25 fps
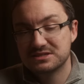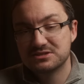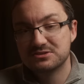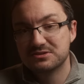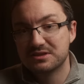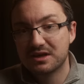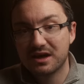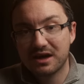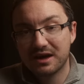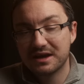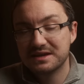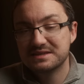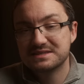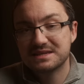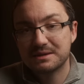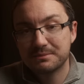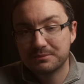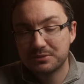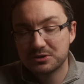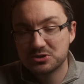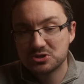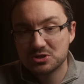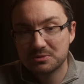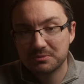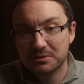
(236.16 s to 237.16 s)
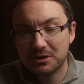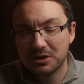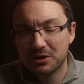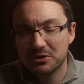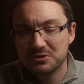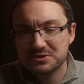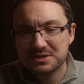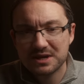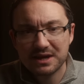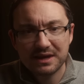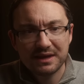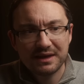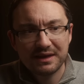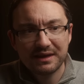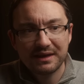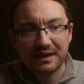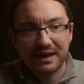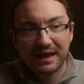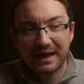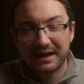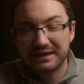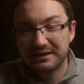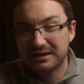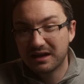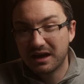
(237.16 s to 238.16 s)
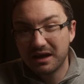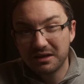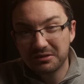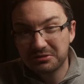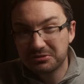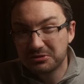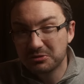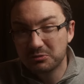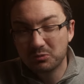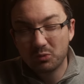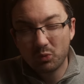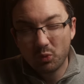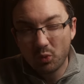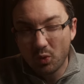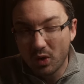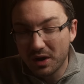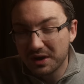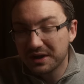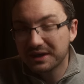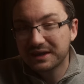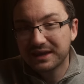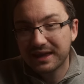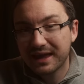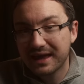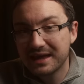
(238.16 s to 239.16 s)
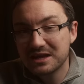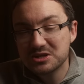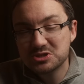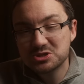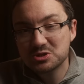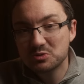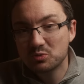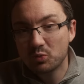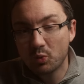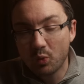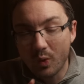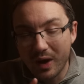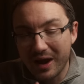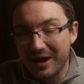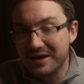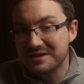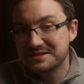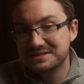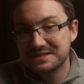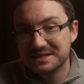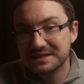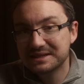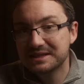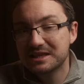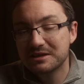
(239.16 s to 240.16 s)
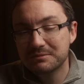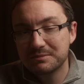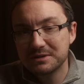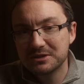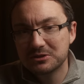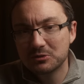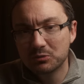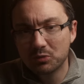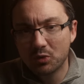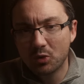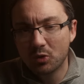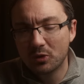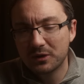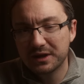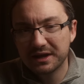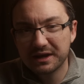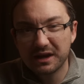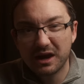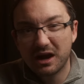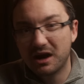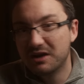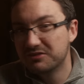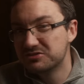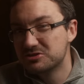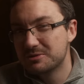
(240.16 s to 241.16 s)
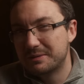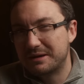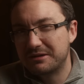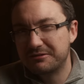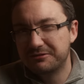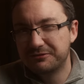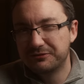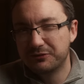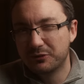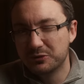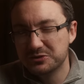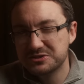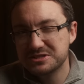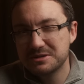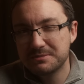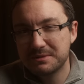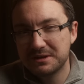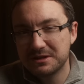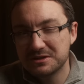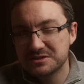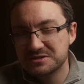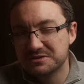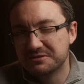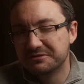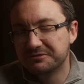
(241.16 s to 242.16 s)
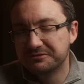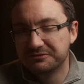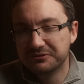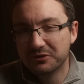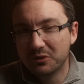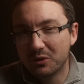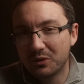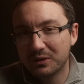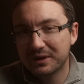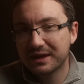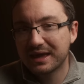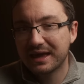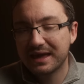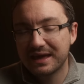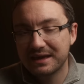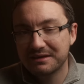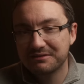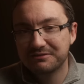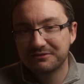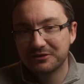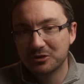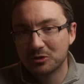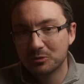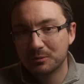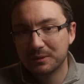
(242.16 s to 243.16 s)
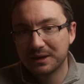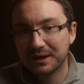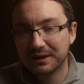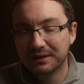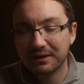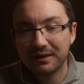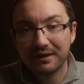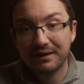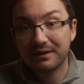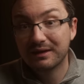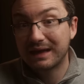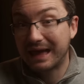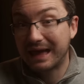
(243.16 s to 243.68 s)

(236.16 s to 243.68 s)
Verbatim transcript: it to the high temperature mode, and other than one occasion where it did give me the warning after about forty minutes of four K filming